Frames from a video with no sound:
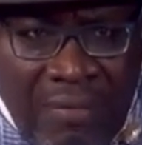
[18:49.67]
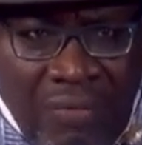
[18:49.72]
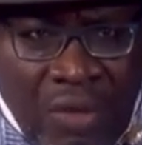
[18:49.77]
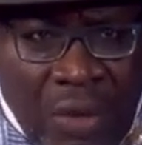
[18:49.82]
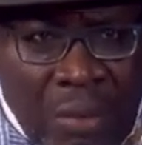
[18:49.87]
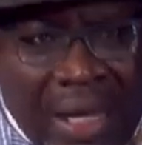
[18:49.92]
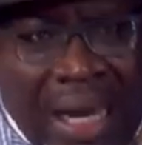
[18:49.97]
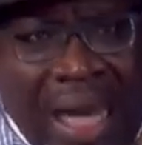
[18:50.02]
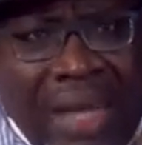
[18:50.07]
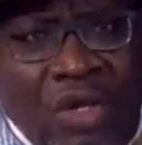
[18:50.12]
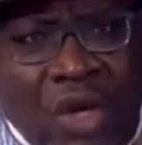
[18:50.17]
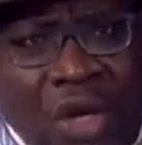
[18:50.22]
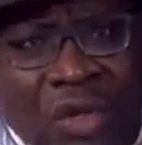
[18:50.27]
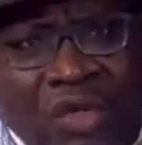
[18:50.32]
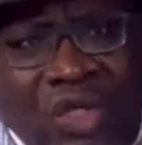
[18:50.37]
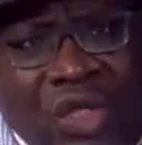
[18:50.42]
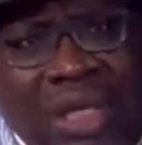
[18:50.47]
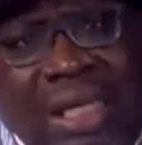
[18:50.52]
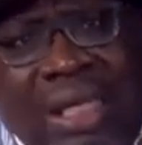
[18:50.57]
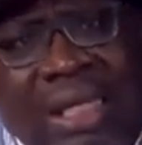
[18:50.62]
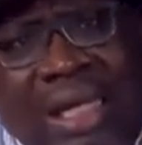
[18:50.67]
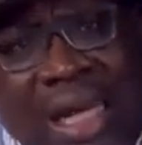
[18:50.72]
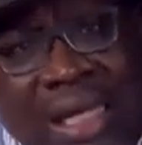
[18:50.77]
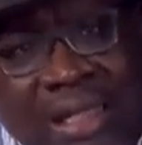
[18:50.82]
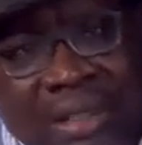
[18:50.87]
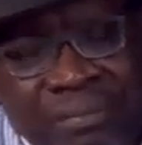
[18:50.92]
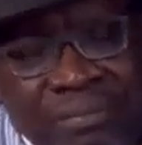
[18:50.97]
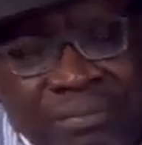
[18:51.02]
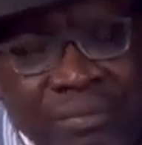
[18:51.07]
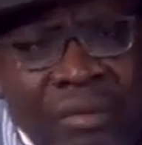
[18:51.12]
But I don't think
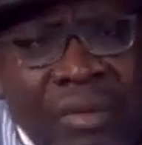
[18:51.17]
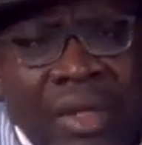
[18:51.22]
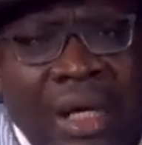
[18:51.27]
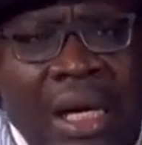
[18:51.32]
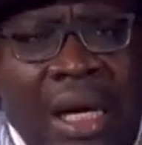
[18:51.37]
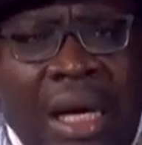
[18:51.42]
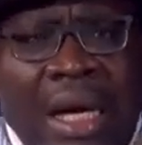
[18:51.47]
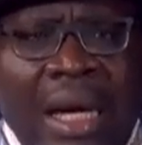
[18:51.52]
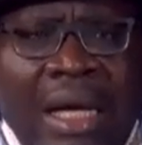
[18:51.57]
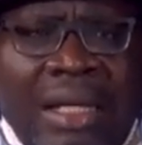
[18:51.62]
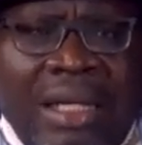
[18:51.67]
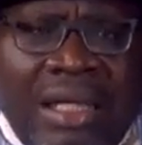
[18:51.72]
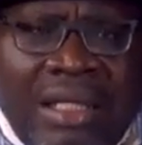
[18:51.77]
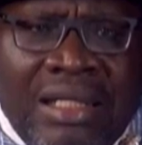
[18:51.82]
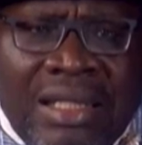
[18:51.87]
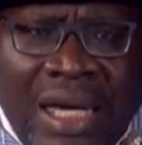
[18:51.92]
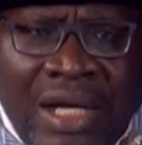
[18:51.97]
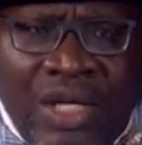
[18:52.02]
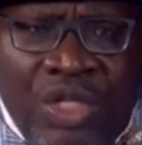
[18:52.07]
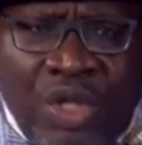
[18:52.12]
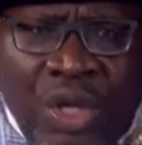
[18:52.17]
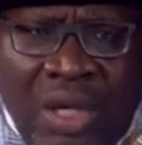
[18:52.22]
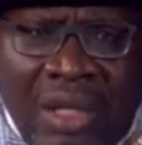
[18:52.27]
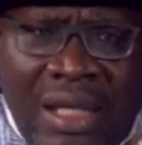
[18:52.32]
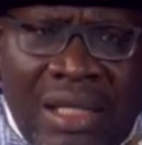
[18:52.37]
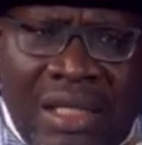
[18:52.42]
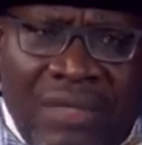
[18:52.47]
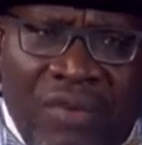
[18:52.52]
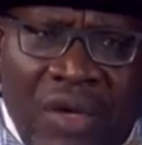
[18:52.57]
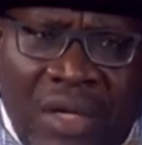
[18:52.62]
that the intention
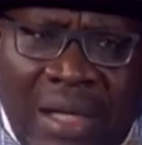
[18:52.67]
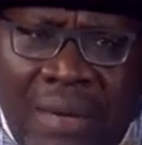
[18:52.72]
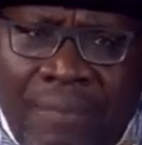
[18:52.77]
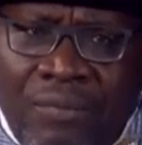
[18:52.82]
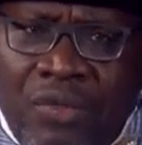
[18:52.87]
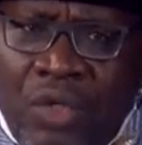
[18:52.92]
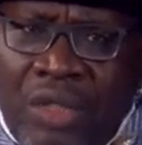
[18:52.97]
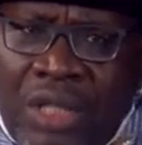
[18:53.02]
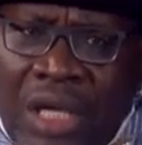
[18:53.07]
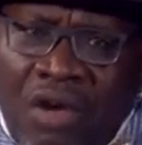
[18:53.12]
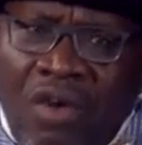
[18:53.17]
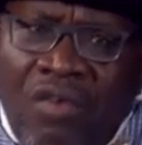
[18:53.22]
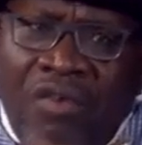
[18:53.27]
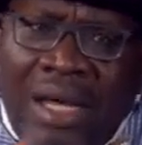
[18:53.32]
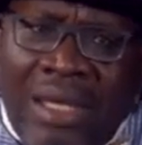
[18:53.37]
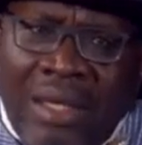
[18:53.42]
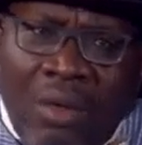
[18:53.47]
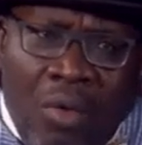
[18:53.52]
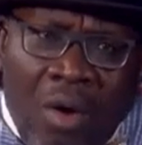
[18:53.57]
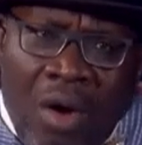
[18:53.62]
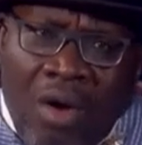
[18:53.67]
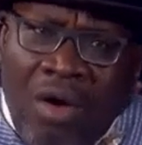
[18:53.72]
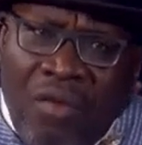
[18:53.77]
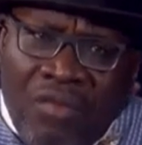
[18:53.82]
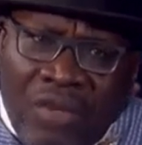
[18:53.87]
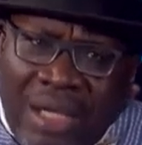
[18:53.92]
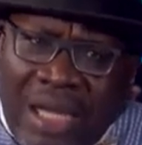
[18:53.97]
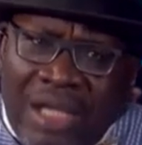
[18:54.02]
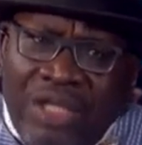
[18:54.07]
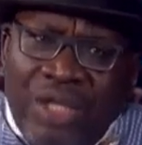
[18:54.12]
is for them to take over the work of
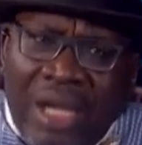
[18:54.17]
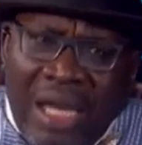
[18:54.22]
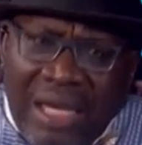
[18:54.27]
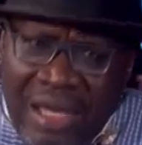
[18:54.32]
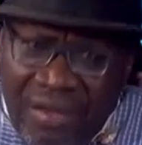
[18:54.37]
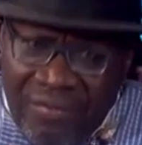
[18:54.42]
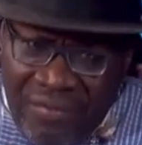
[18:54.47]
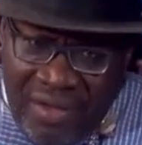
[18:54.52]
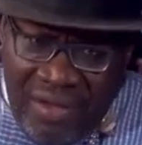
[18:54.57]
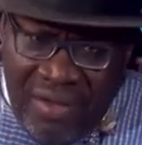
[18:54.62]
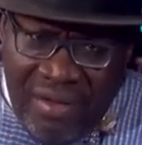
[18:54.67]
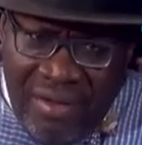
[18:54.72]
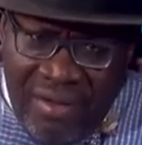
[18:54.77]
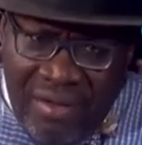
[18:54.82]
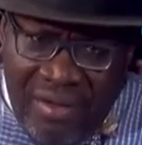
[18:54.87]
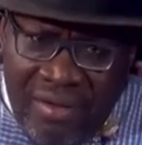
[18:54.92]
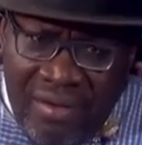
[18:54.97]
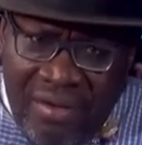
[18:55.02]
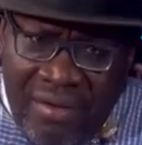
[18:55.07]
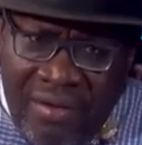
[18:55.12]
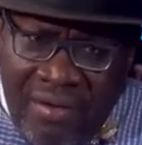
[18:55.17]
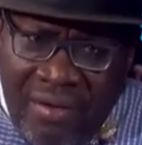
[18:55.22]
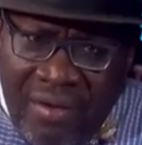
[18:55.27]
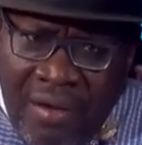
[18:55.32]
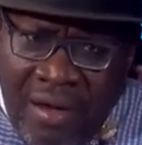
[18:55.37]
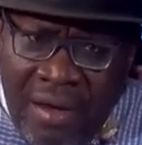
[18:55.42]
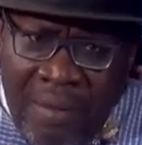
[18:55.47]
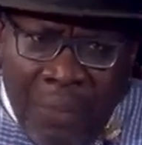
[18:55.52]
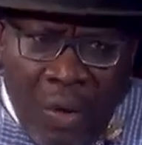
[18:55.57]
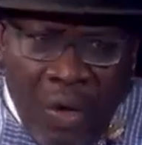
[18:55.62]
the Nigerian Navy,
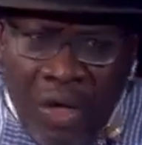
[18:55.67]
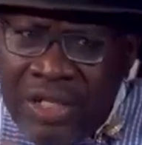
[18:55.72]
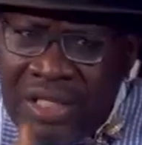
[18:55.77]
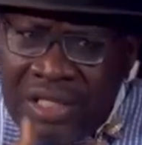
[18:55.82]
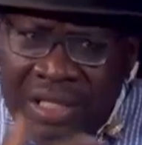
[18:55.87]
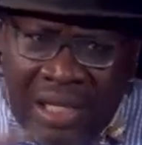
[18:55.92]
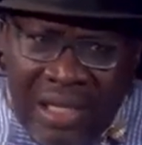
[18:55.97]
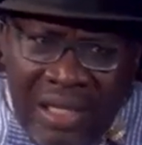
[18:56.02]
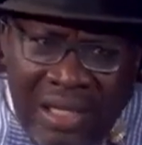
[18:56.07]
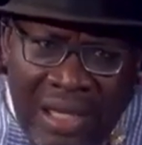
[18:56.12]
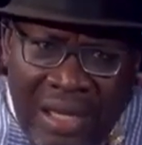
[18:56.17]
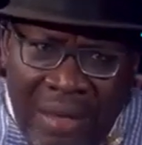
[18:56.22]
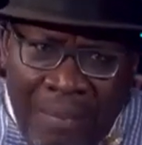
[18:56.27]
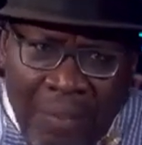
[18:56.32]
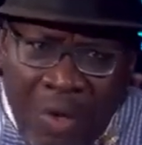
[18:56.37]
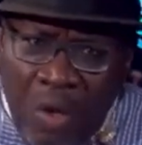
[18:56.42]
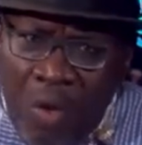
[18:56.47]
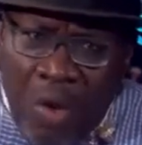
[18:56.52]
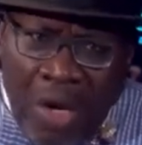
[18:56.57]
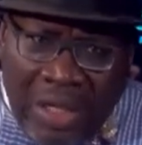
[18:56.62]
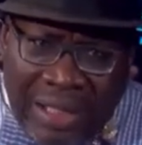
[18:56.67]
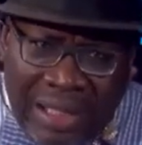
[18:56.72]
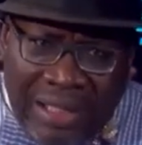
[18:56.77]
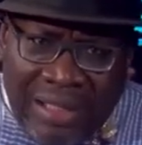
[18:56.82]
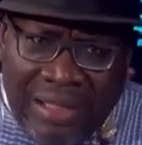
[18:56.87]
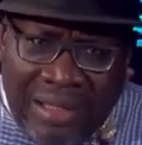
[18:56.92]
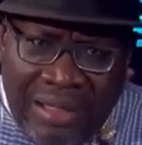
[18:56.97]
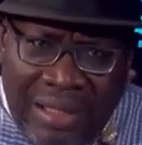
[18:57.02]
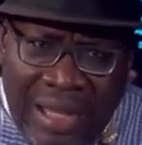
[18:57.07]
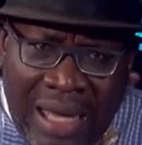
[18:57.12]
policing the blue
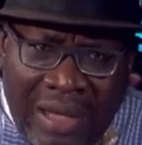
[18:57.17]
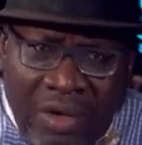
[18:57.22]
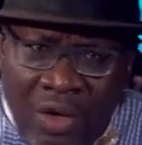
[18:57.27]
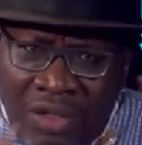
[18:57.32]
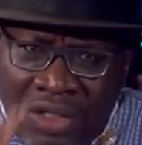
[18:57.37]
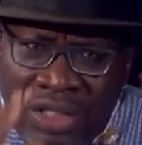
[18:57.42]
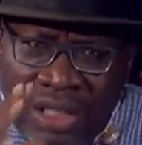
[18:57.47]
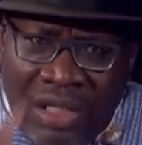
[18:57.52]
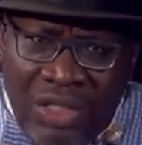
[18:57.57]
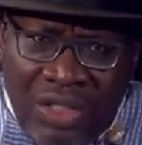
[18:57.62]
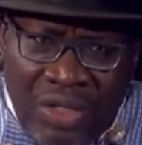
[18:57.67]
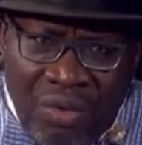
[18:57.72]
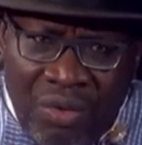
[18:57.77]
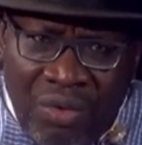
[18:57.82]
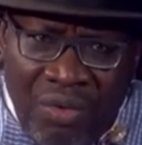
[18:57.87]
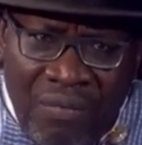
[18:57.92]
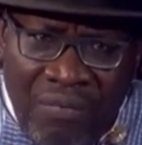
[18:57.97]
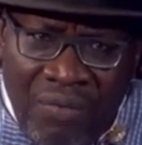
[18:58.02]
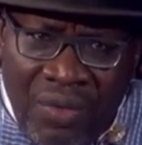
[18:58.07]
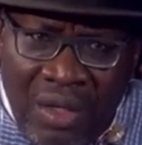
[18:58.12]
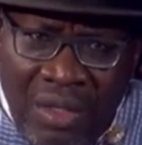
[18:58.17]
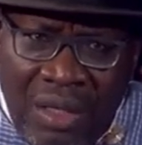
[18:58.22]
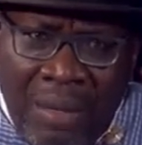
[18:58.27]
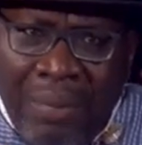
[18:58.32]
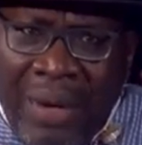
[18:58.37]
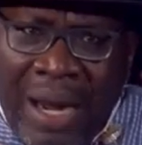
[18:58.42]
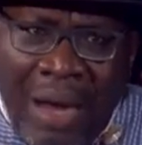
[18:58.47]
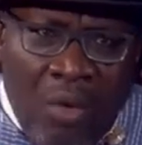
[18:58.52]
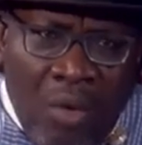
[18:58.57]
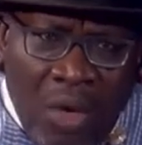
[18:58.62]
waters. I don't think so. The
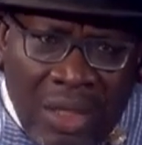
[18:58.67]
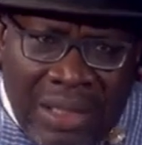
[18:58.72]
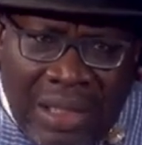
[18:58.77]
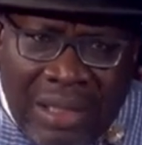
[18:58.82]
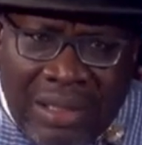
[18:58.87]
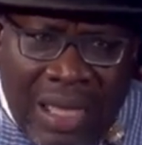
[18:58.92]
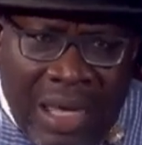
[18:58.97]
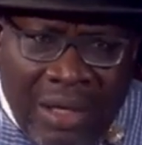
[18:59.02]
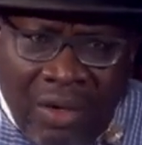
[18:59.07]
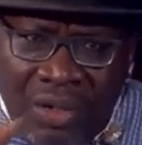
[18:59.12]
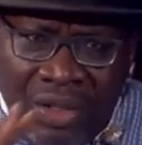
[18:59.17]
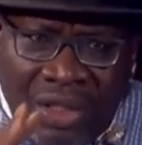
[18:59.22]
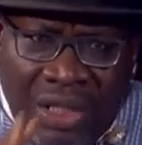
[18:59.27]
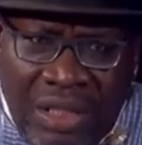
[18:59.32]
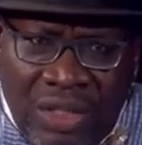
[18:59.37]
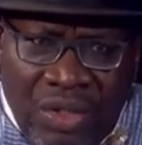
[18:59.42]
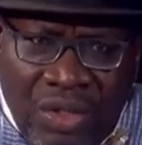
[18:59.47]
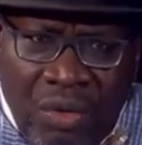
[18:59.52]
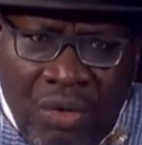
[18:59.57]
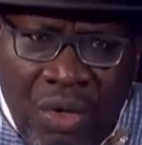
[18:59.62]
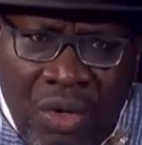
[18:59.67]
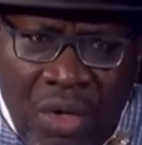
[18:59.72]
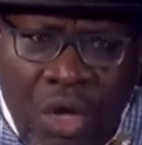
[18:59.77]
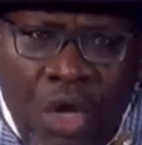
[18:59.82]
brown waters. I don't think so.